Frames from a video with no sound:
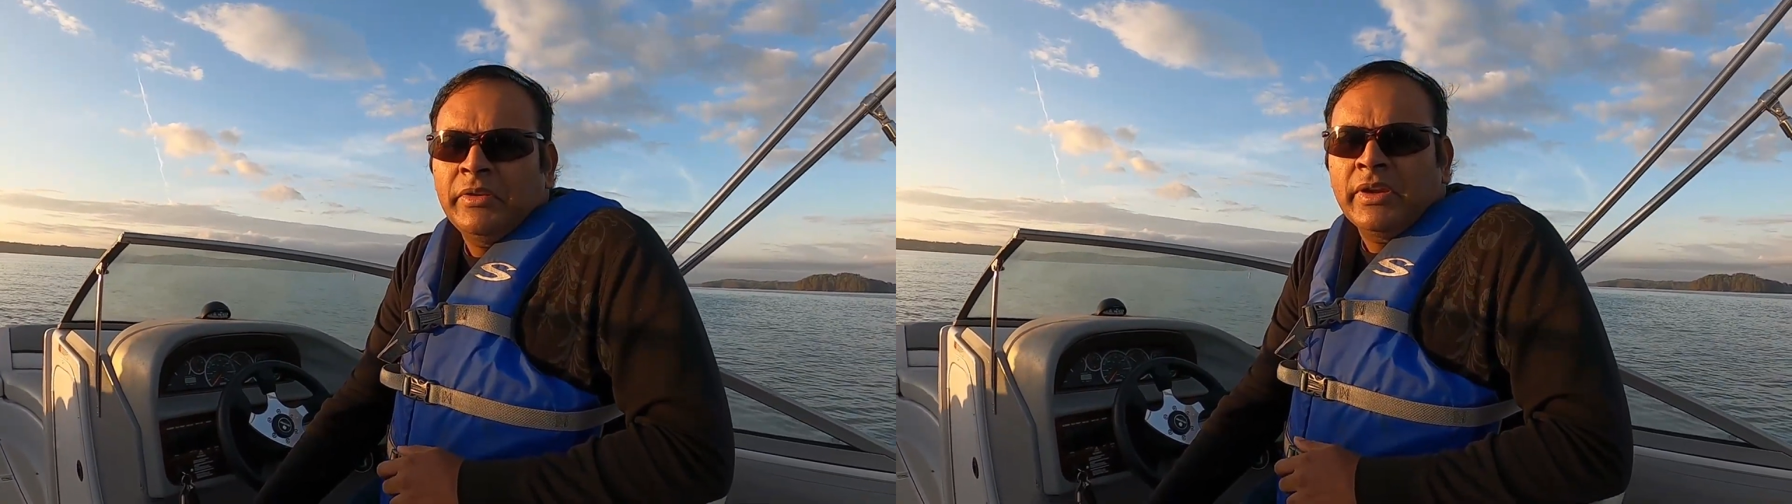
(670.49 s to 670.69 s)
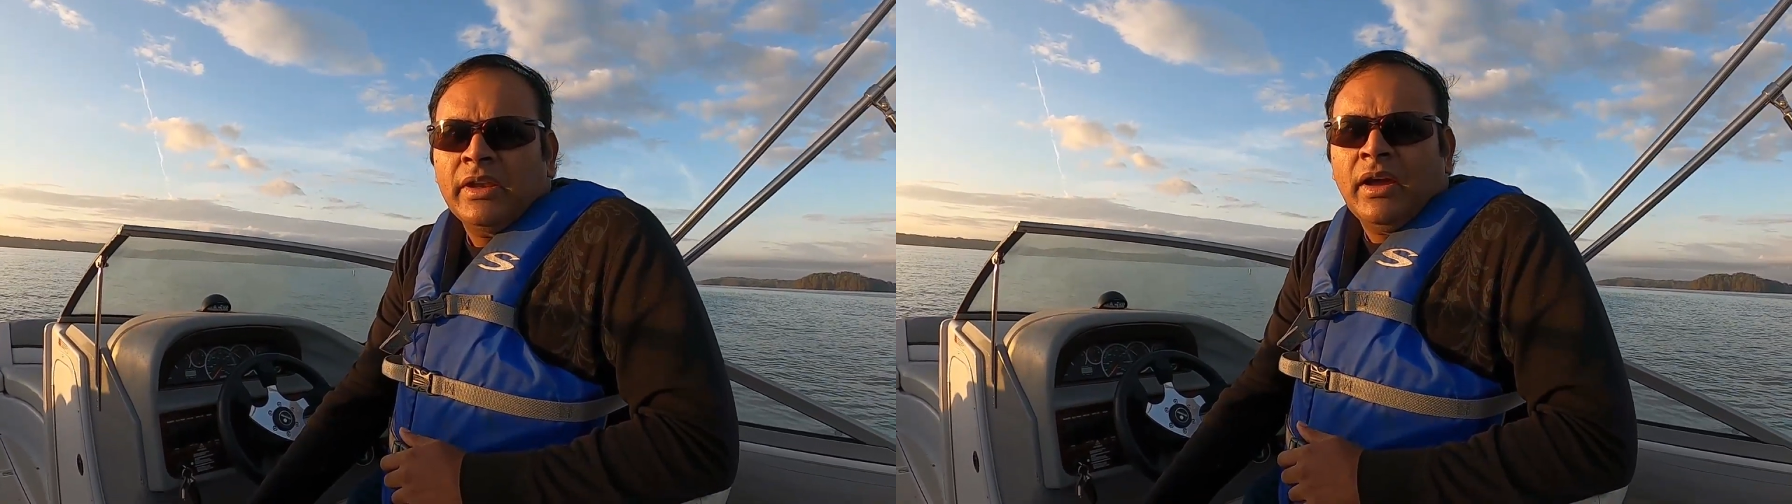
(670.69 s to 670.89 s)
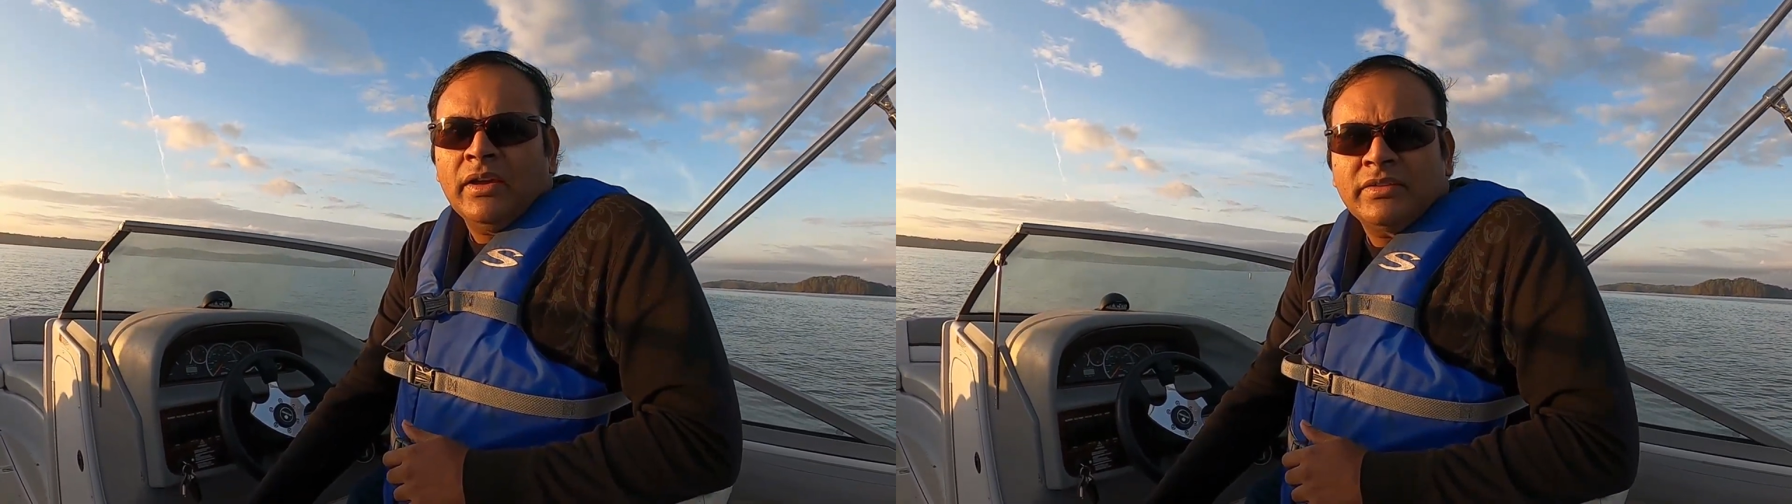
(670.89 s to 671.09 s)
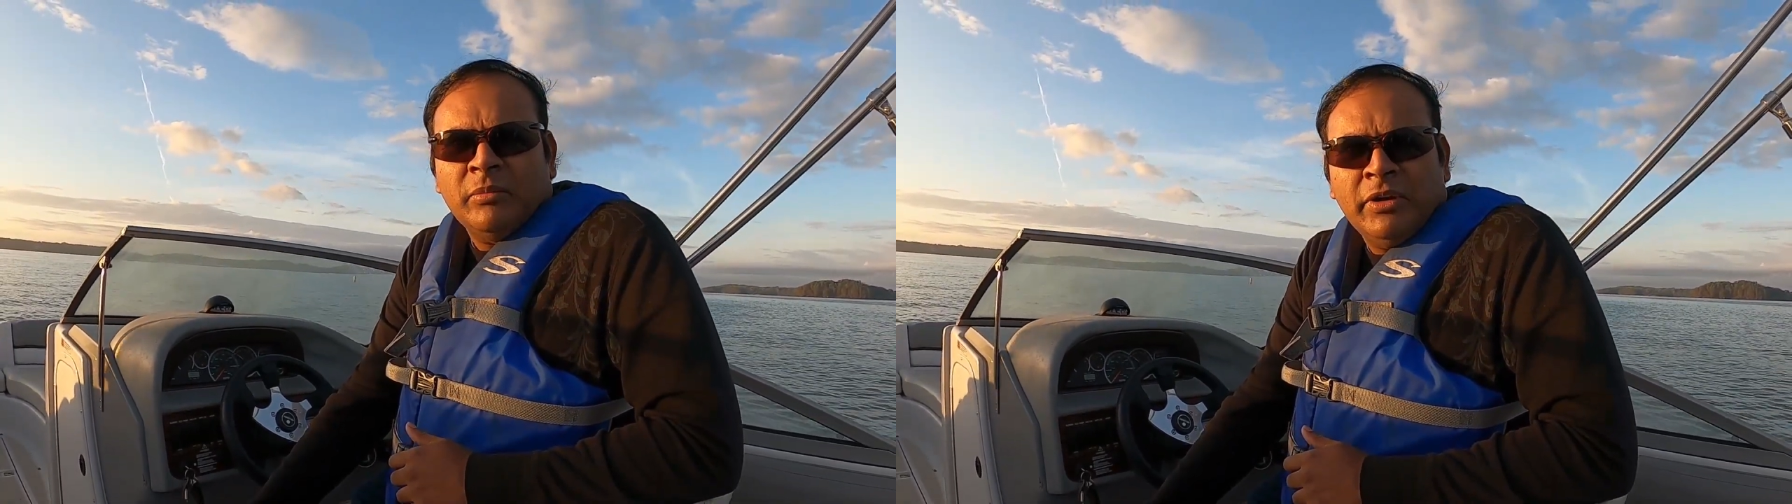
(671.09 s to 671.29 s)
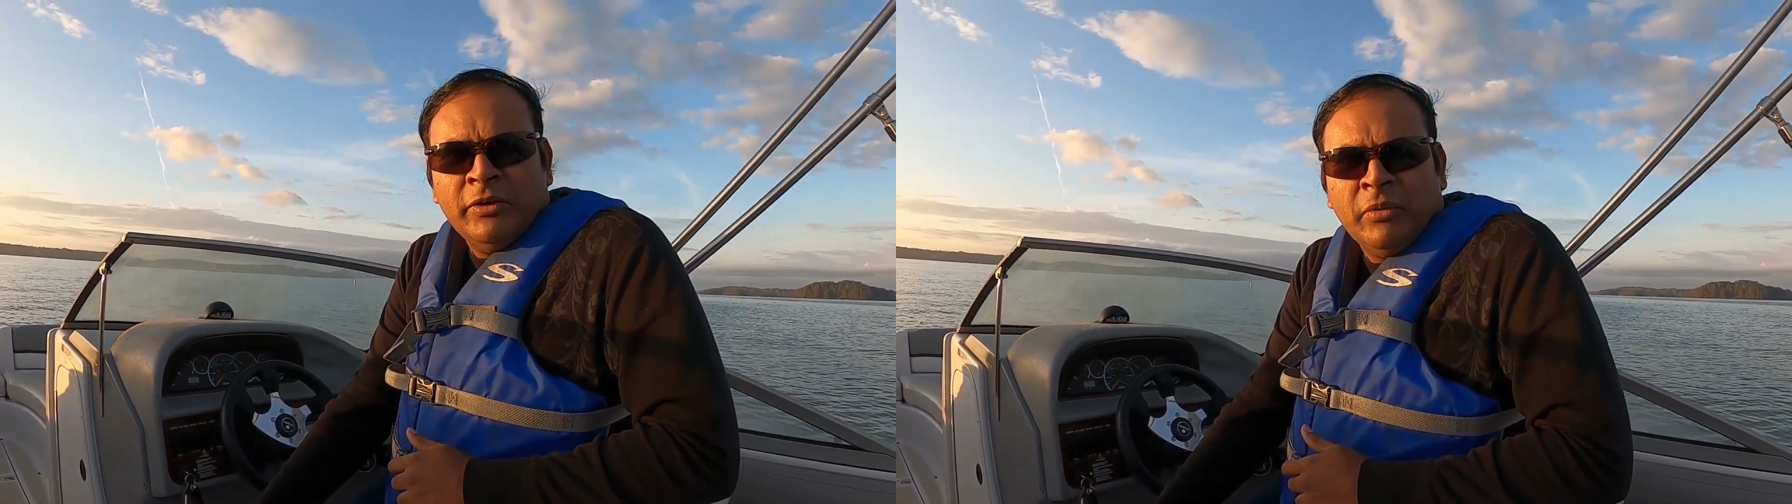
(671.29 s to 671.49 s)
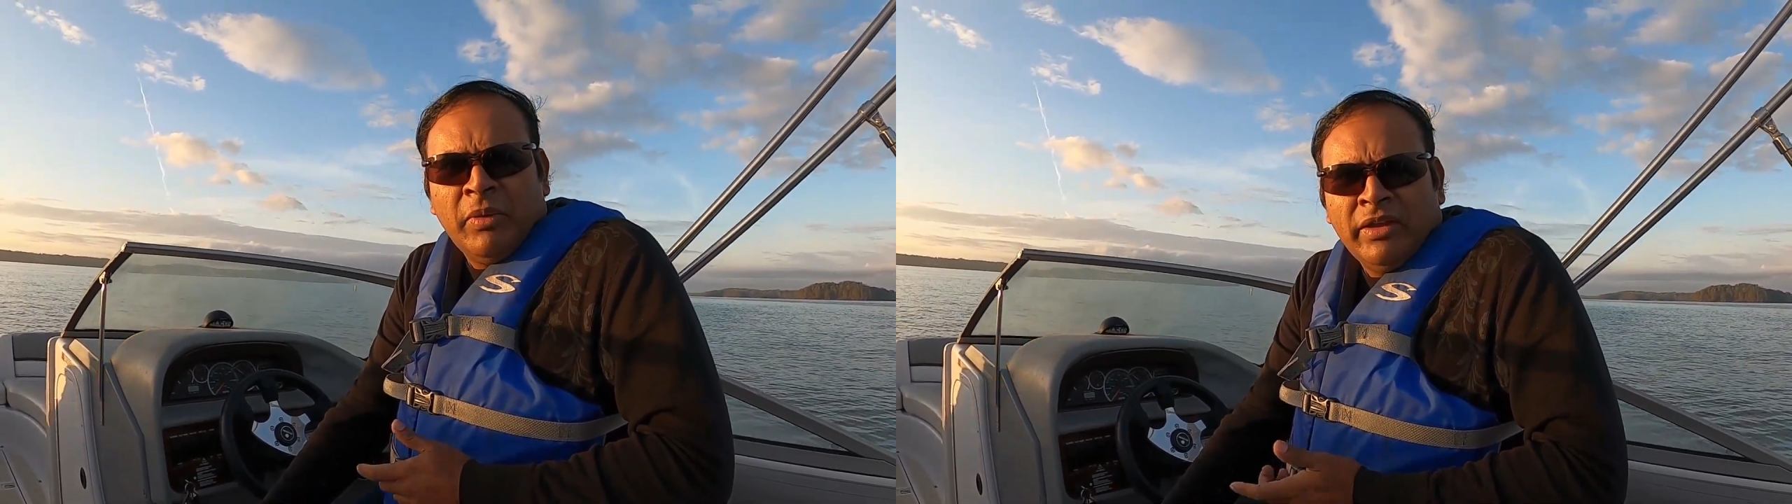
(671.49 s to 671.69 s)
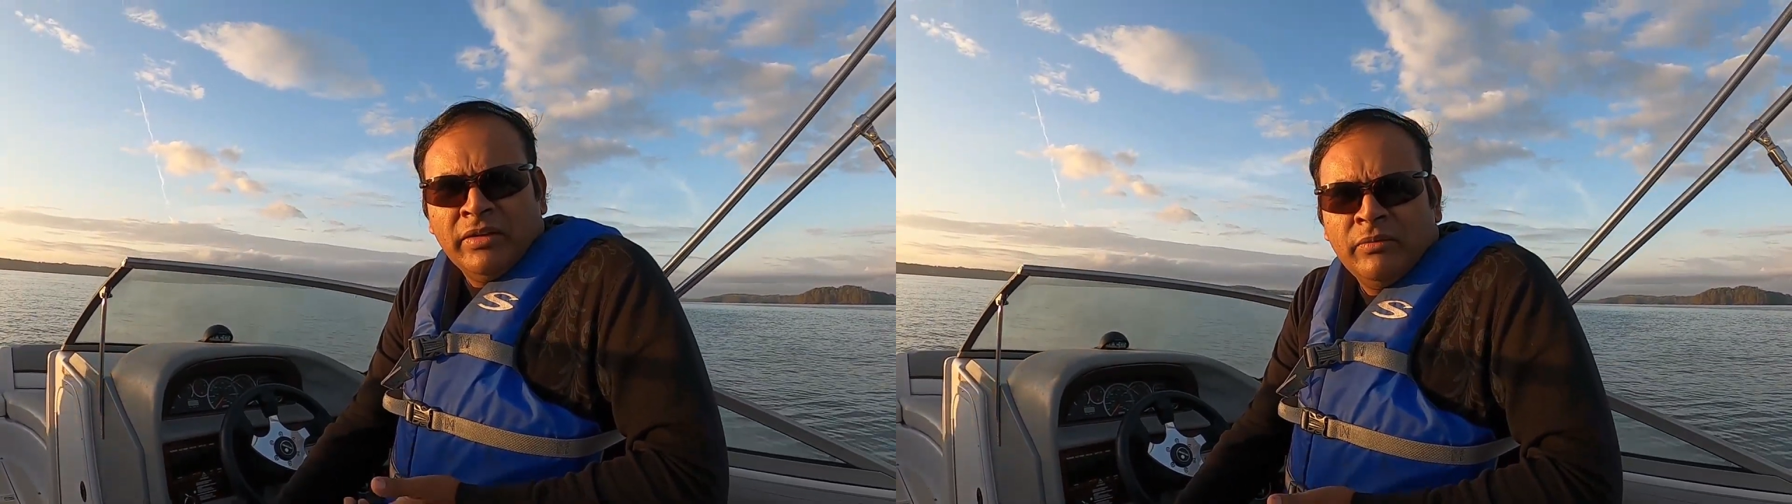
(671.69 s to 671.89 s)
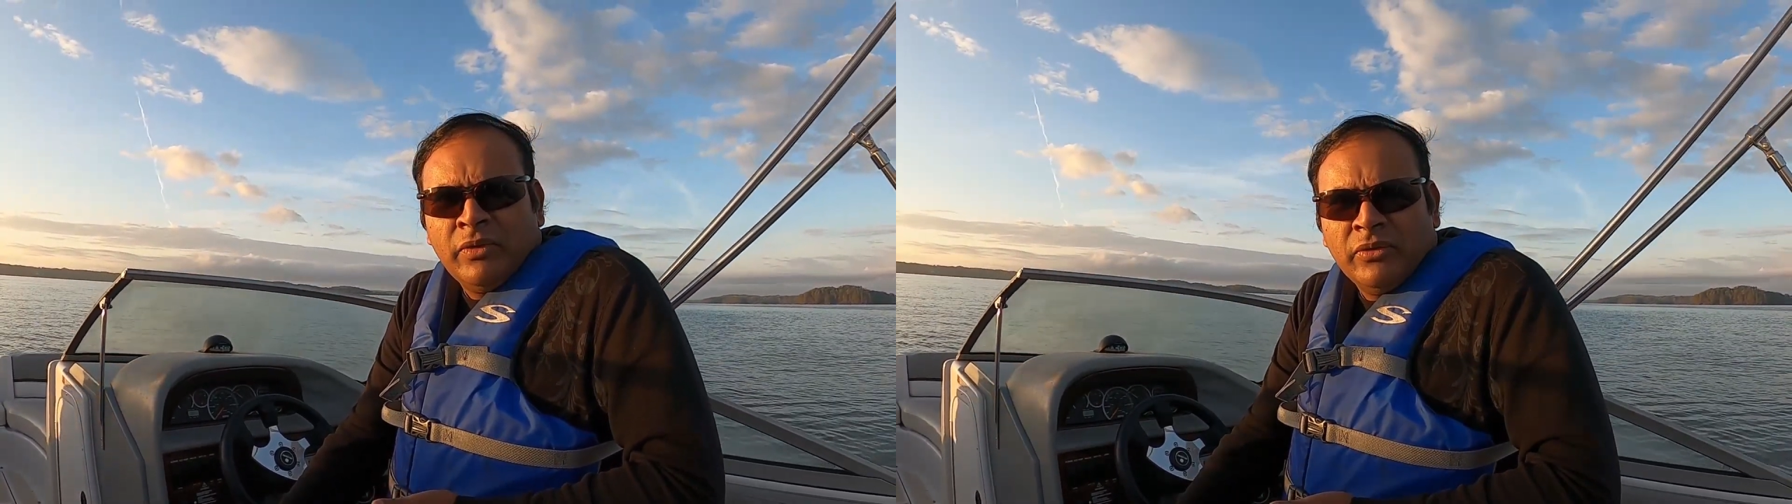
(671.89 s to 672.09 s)
you can ask somebody to
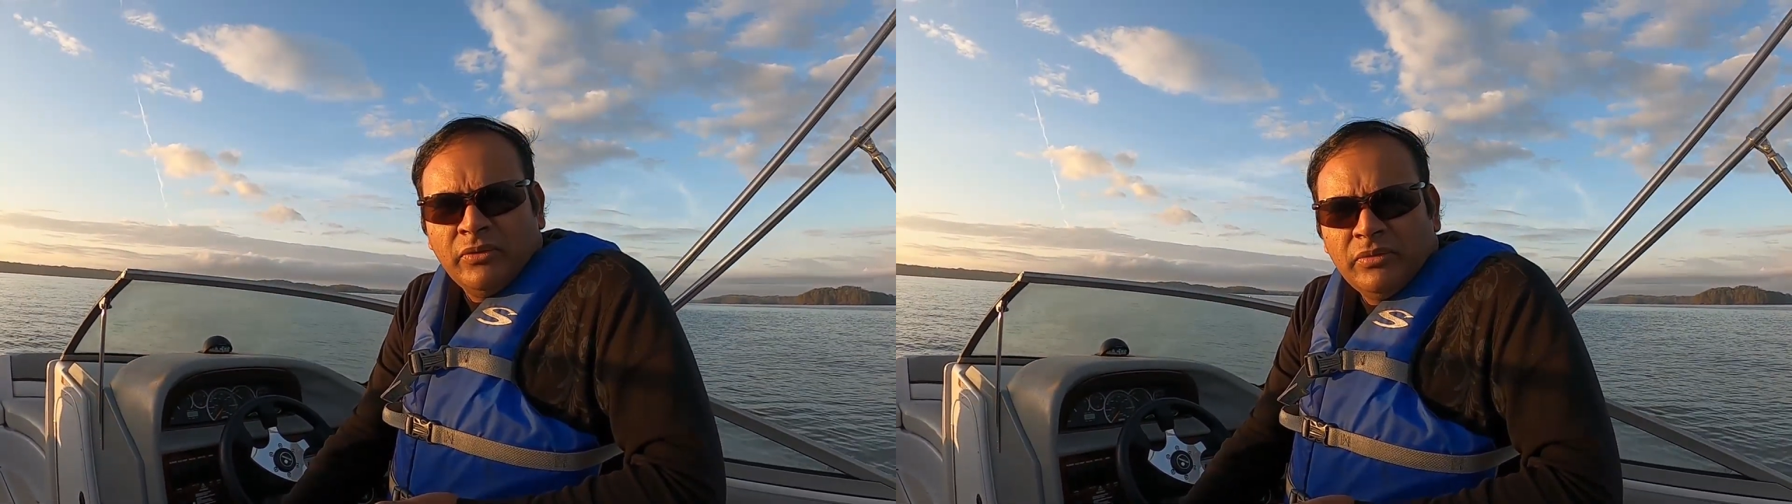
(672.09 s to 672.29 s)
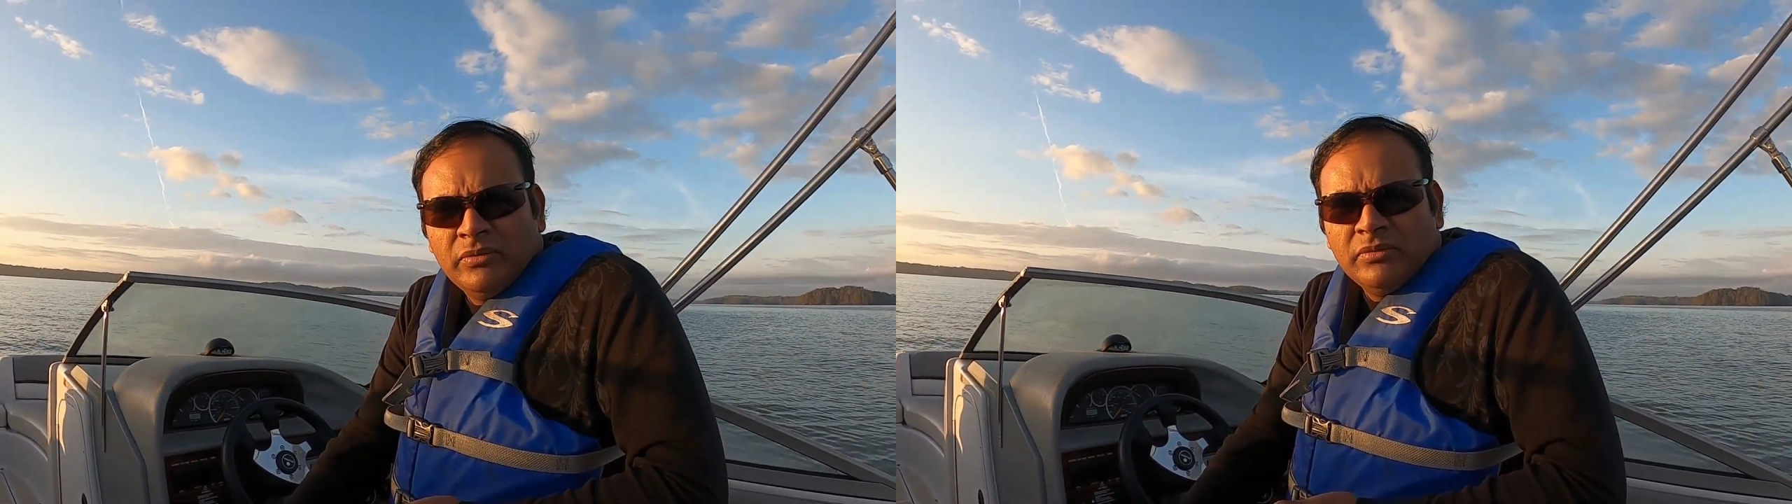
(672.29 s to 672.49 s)
maintain for you.